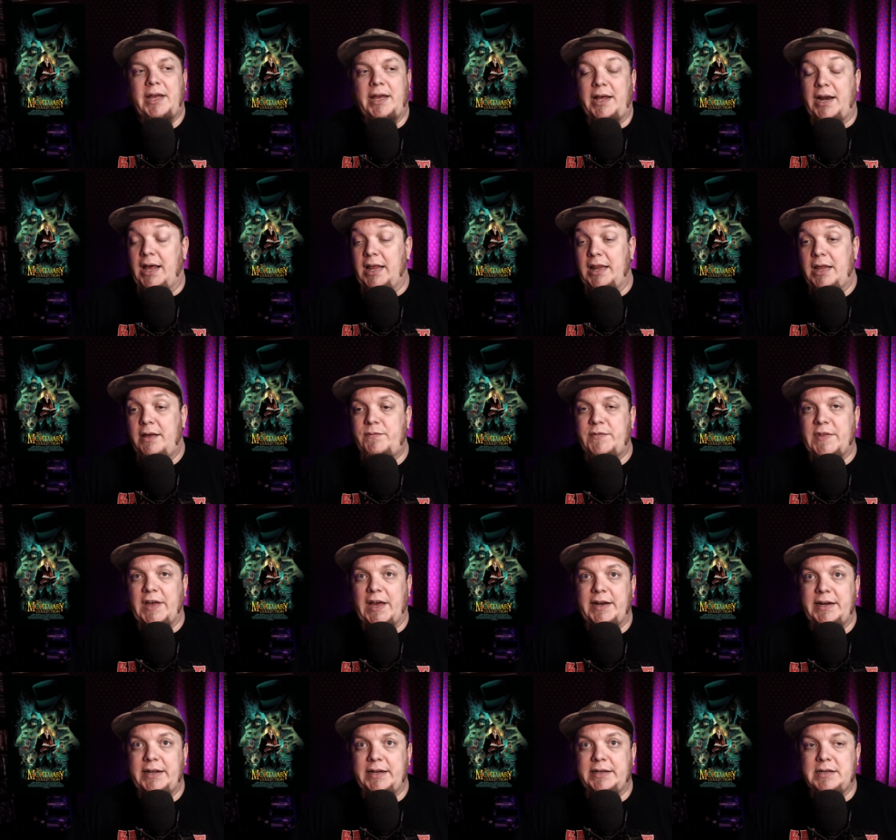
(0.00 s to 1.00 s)
And I love
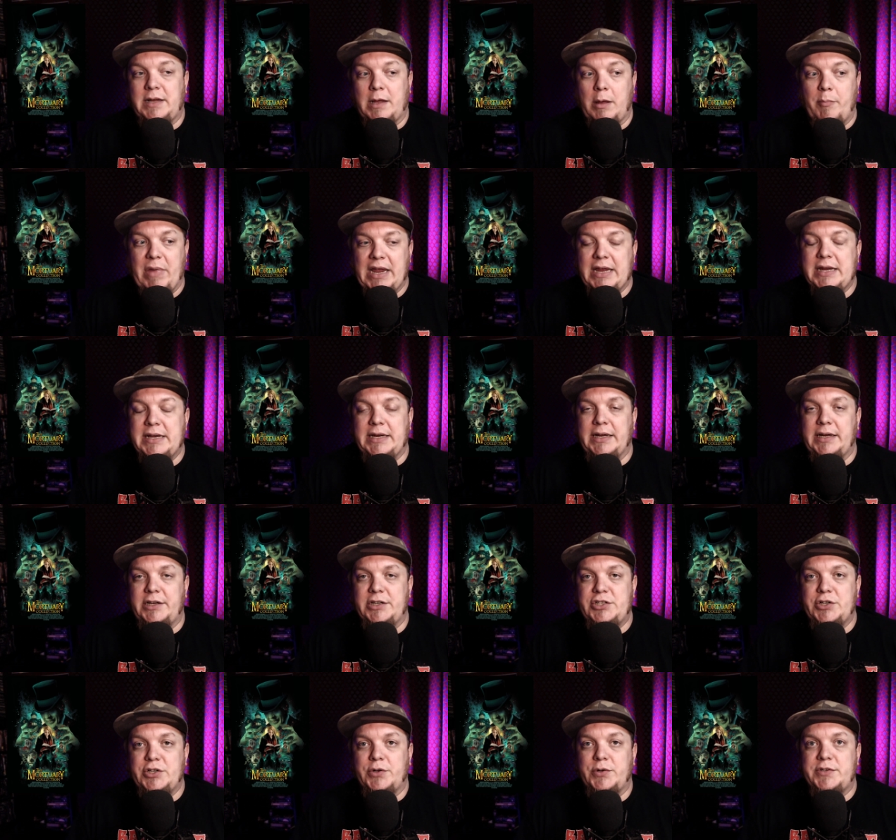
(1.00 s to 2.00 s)
that. It's commanding. It
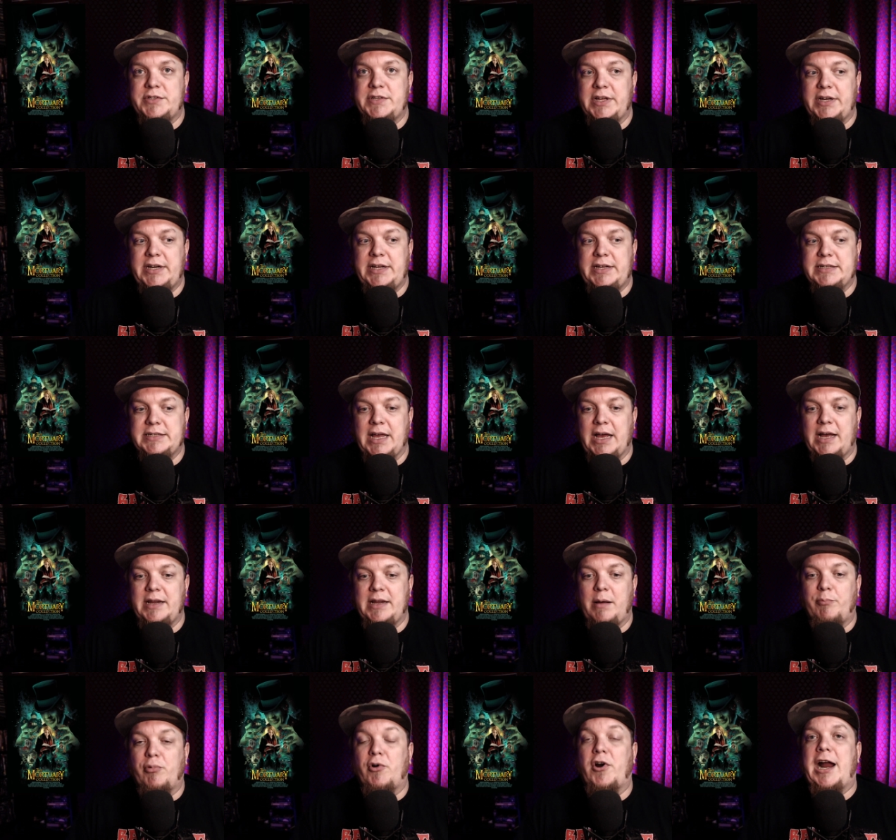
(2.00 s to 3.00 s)
shows that he's got
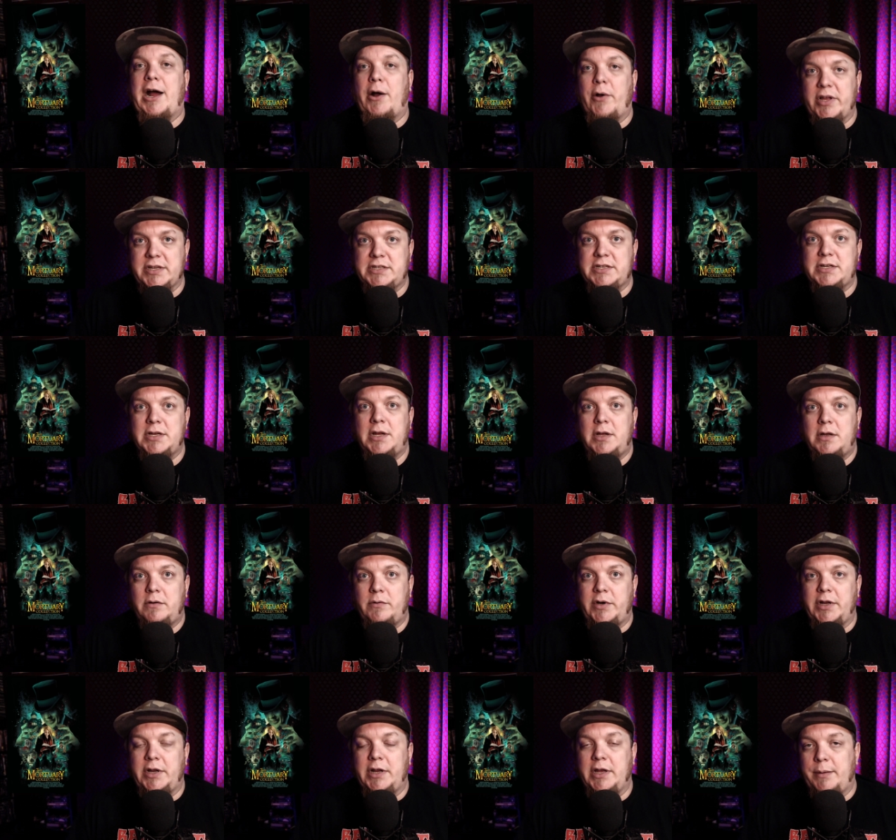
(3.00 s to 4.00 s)
a prowess
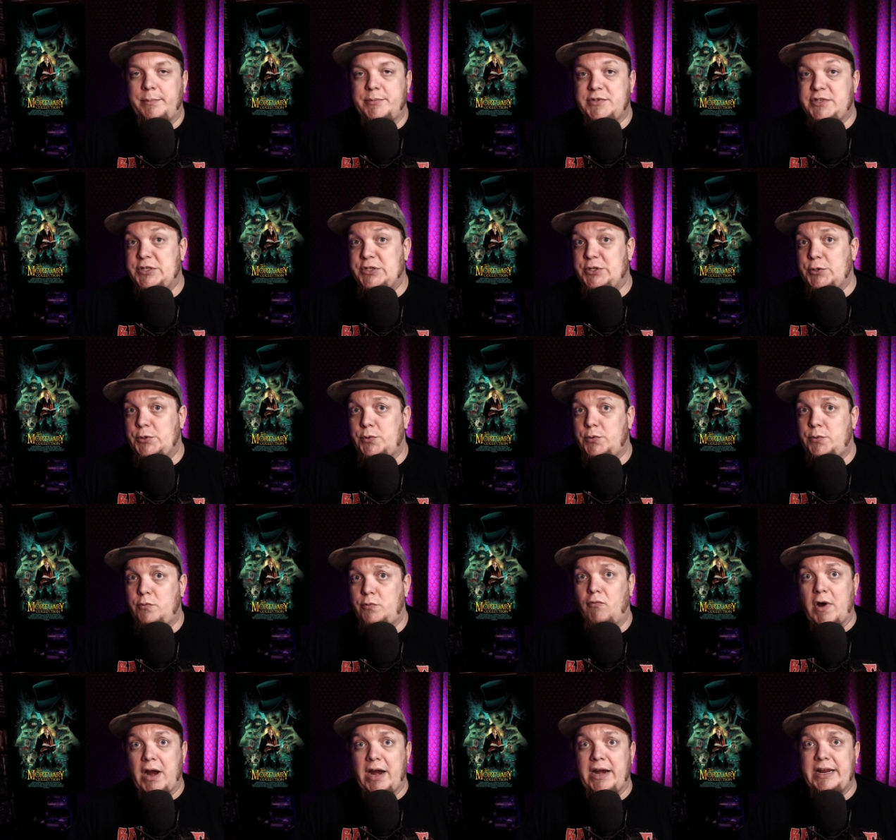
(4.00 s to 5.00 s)
when it comes to
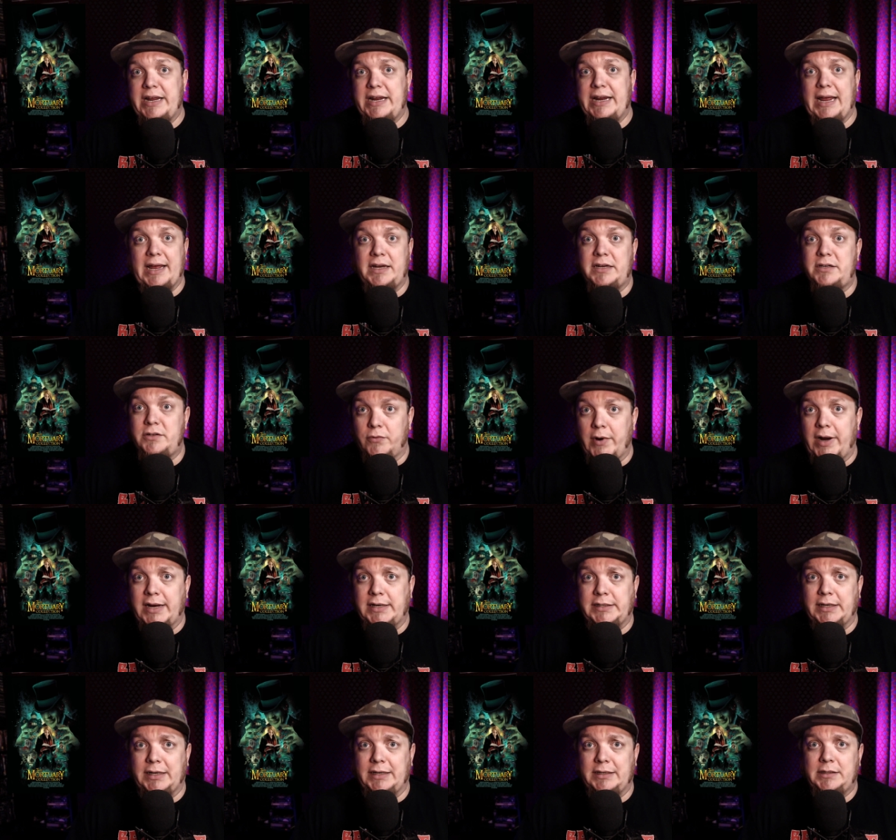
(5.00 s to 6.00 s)
writing and
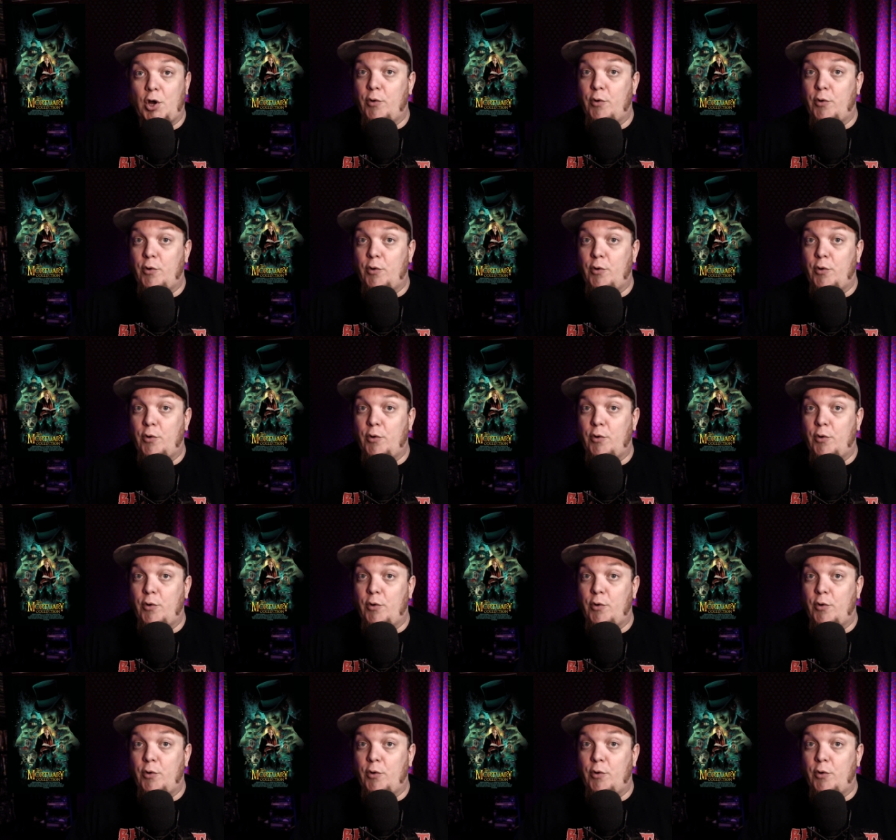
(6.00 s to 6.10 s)
directing.